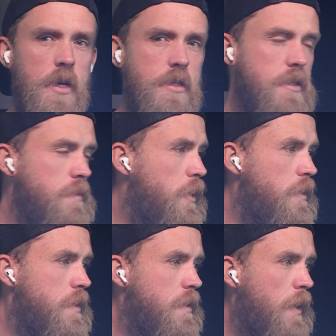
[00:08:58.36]
down to the
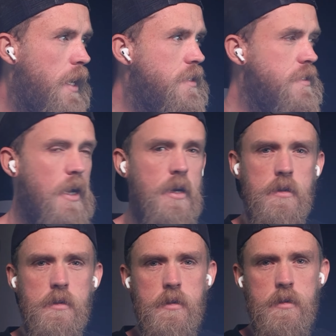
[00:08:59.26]
bottom of the page, Zach,
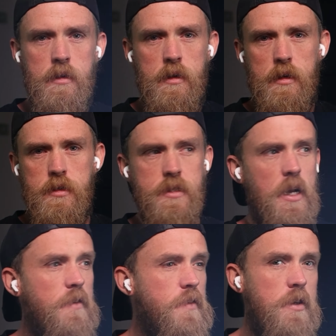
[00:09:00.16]
just
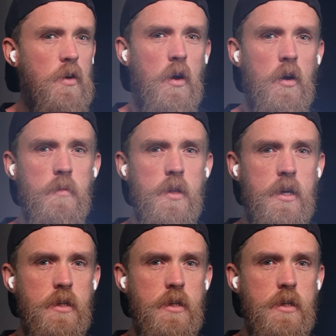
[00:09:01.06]
after you're home on the